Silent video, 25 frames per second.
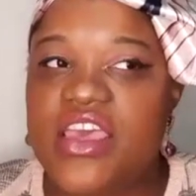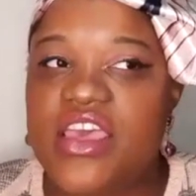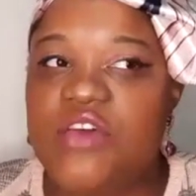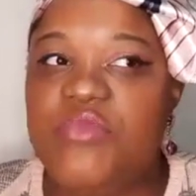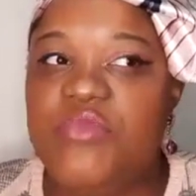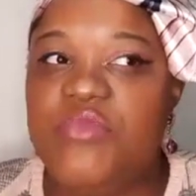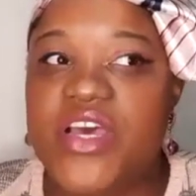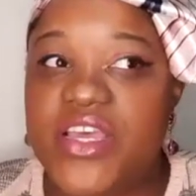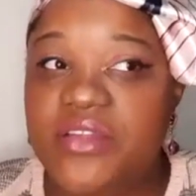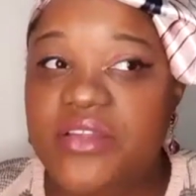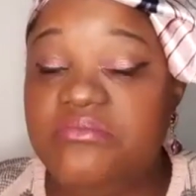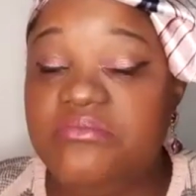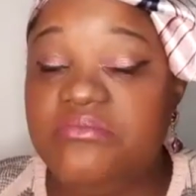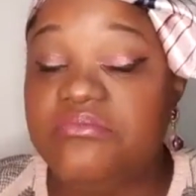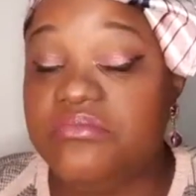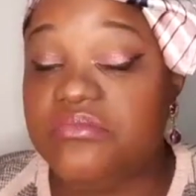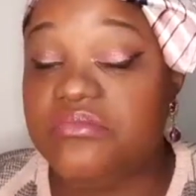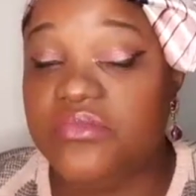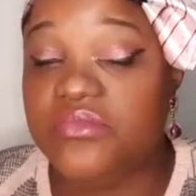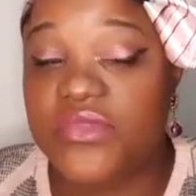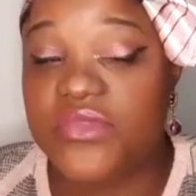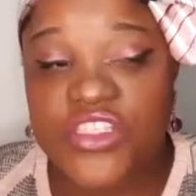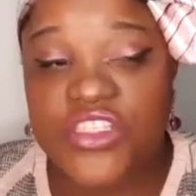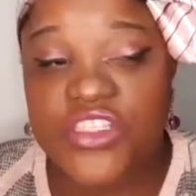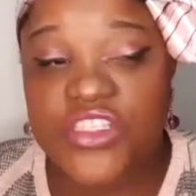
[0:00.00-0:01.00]
But
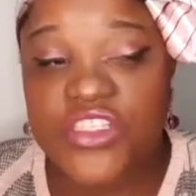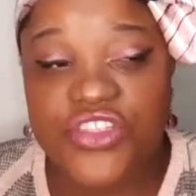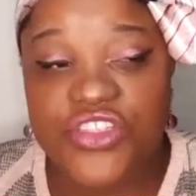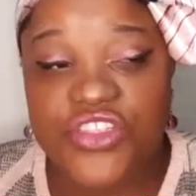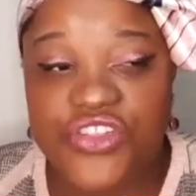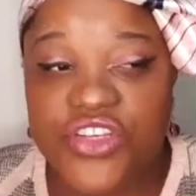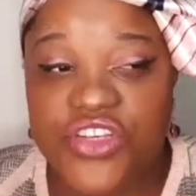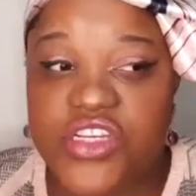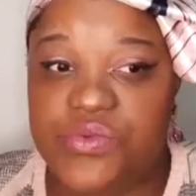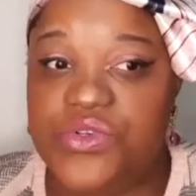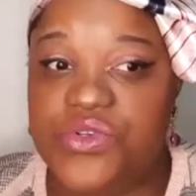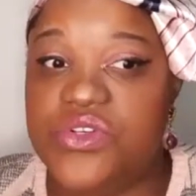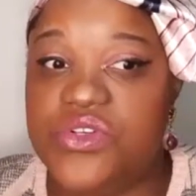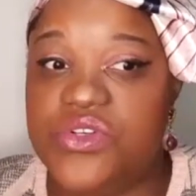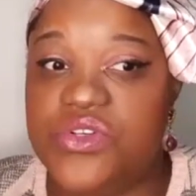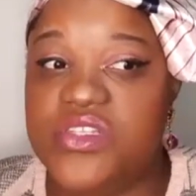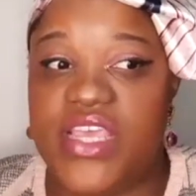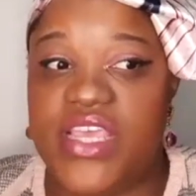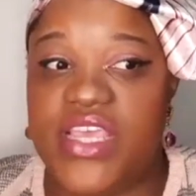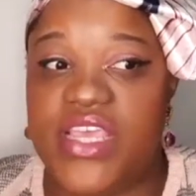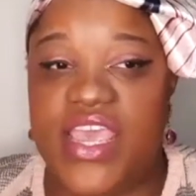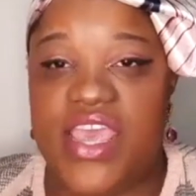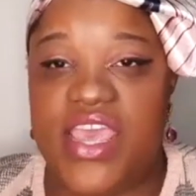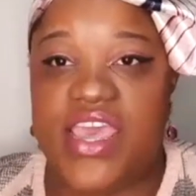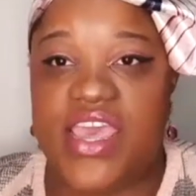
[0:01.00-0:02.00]
the judge ruled,
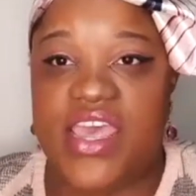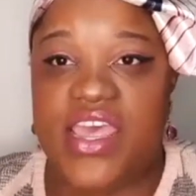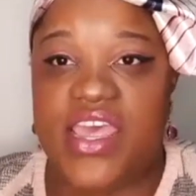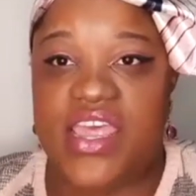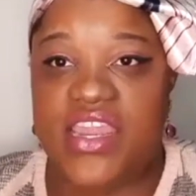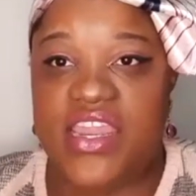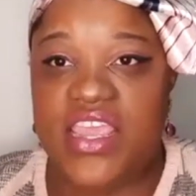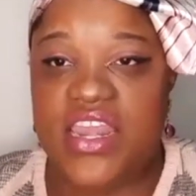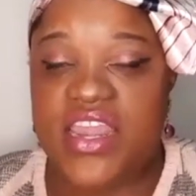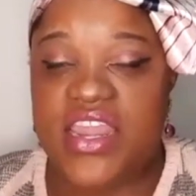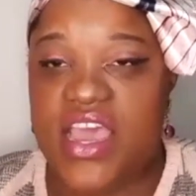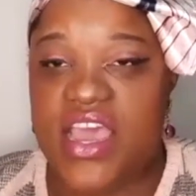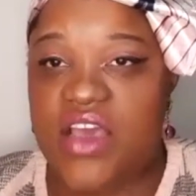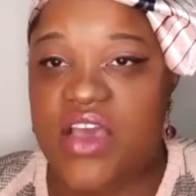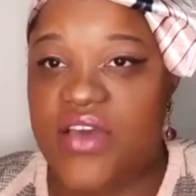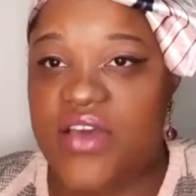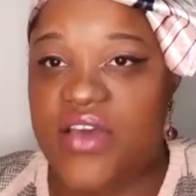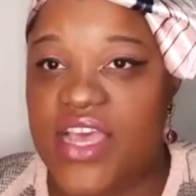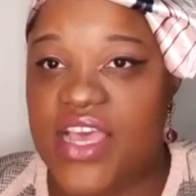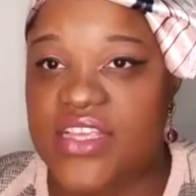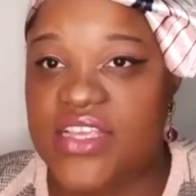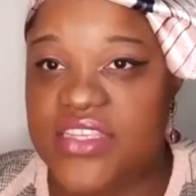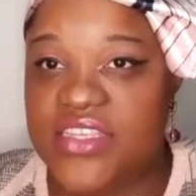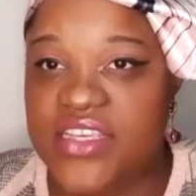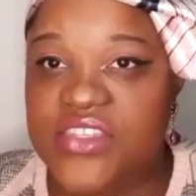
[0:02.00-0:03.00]
and he now
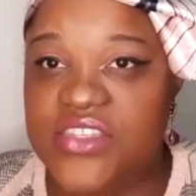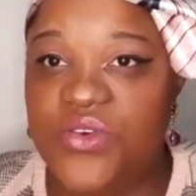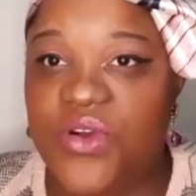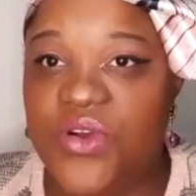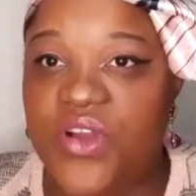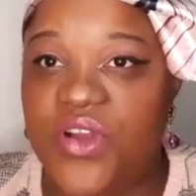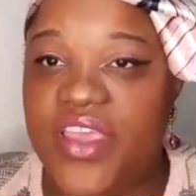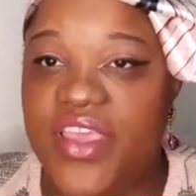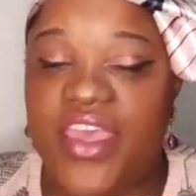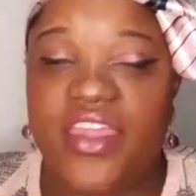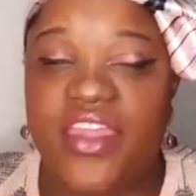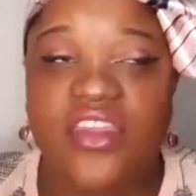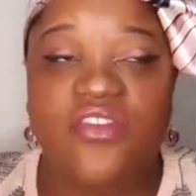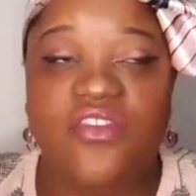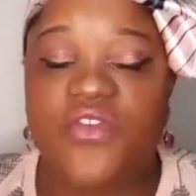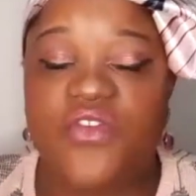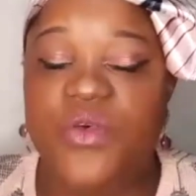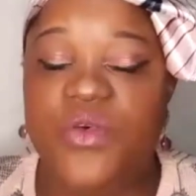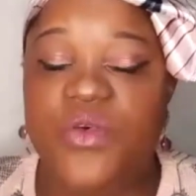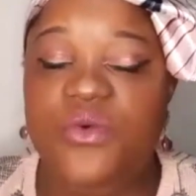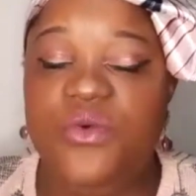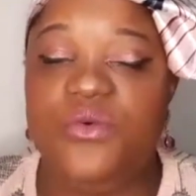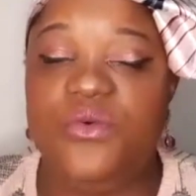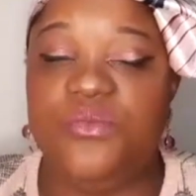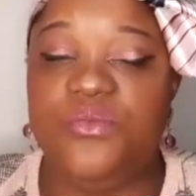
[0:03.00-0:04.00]
has his organic
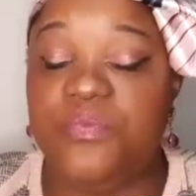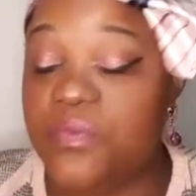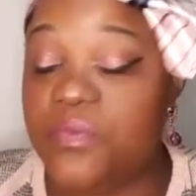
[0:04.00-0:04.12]
food.